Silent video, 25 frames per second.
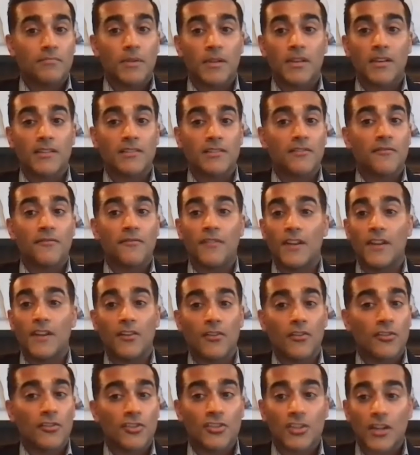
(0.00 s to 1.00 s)
because right. of
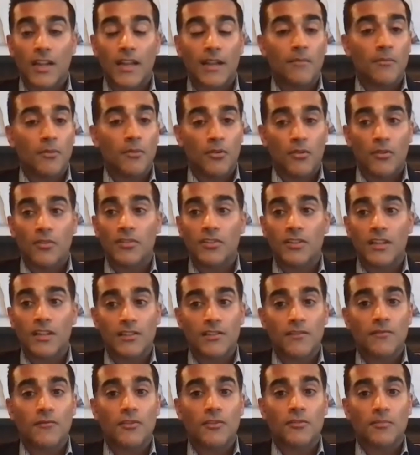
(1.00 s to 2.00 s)
fear, shame, or, or
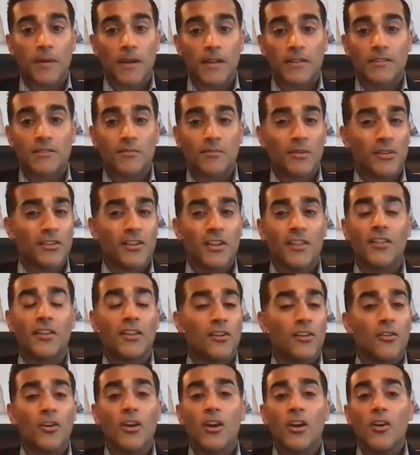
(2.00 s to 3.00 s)
sense of responsibility. They
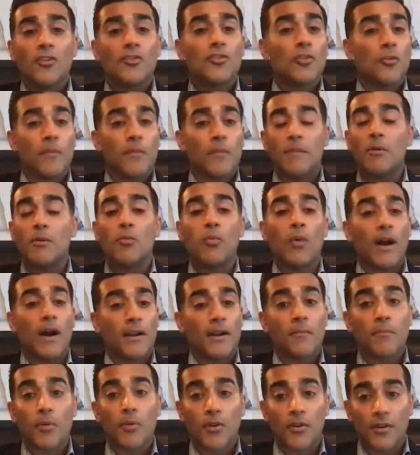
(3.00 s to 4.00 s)
don't, don't maybe want
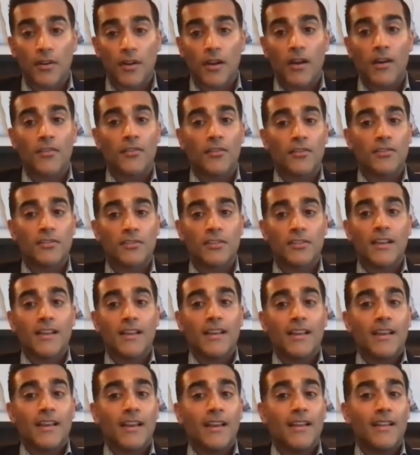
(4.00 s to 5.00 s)
to burden others.
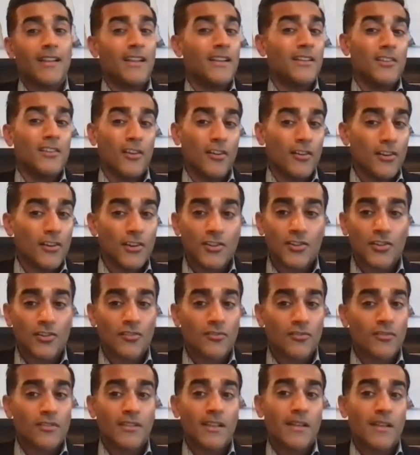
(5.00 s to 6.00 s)
In younger
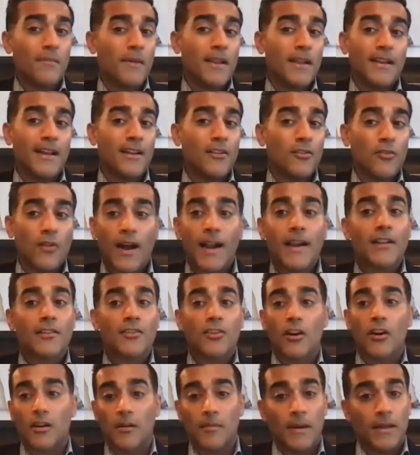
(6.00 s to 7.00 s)
children, they may not know how to
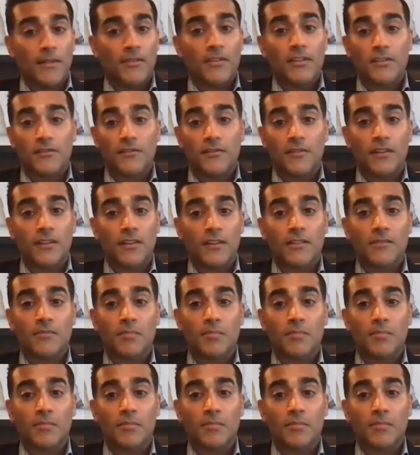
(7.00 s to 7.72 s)
talk about these feelings,